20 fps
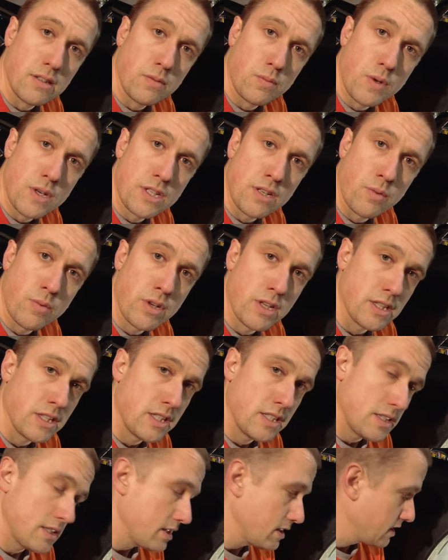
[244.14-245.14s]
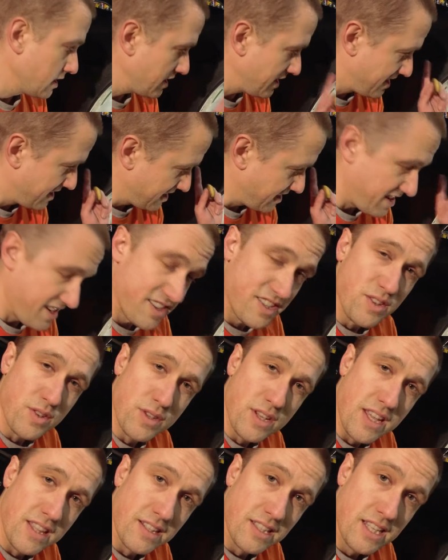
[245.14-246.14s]
winter wheel on and do the
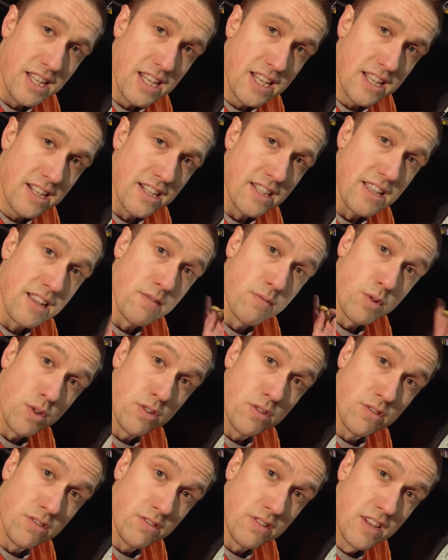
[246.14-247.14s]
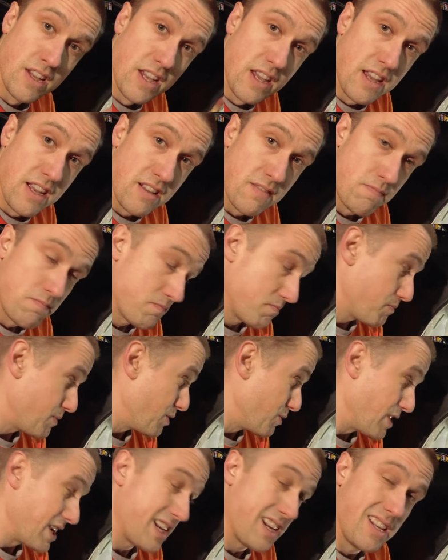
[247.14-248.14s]
other side, and then we'll be
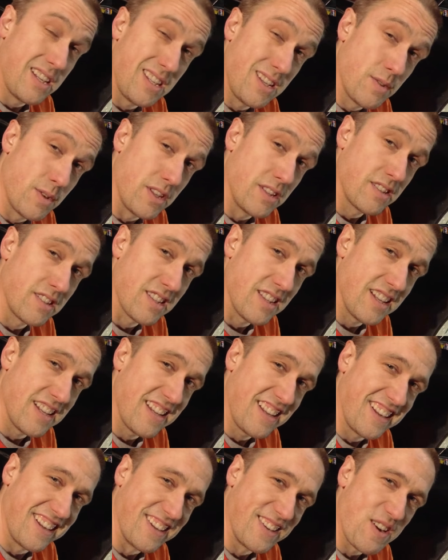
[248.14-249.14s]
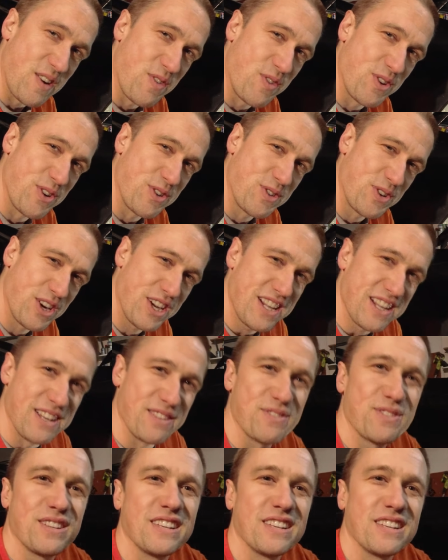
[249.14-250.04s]
ready to see what it looks like and go for a drive.